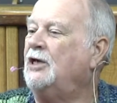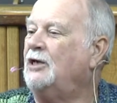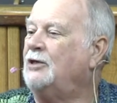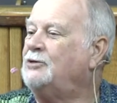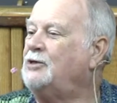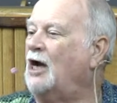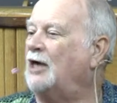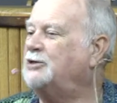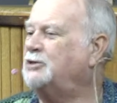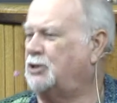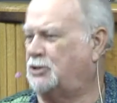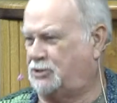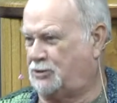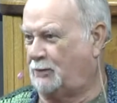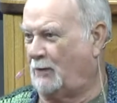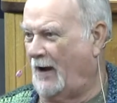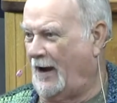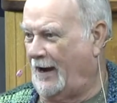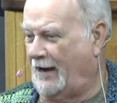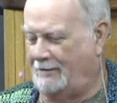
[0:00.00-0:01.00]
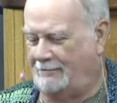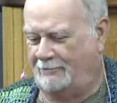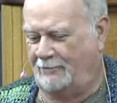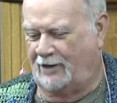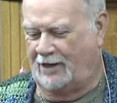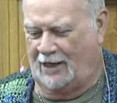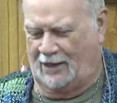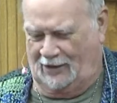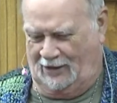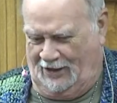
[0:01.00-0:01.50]
I promise
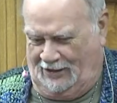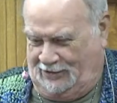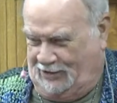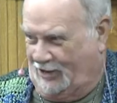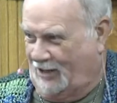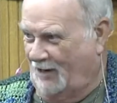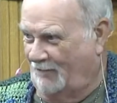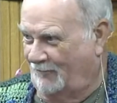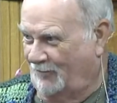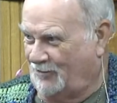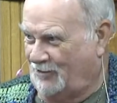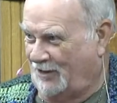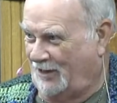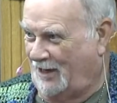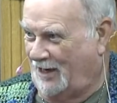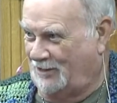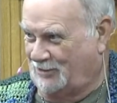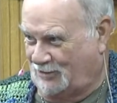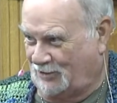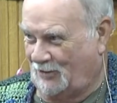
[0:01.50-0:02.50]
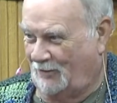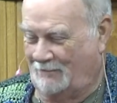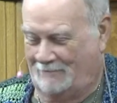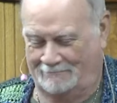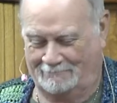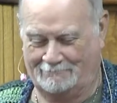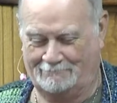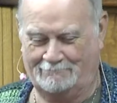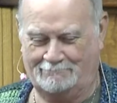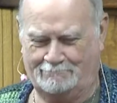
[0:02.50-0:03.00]
not to sway. We got a lot to
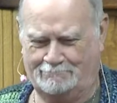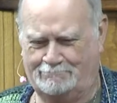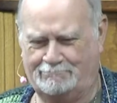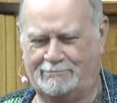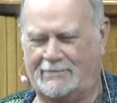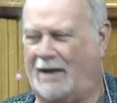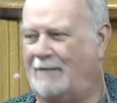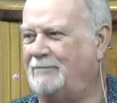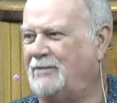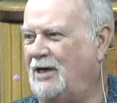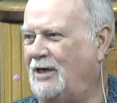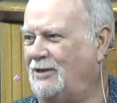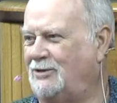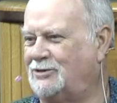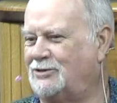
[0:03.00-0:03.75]
cover tonight, so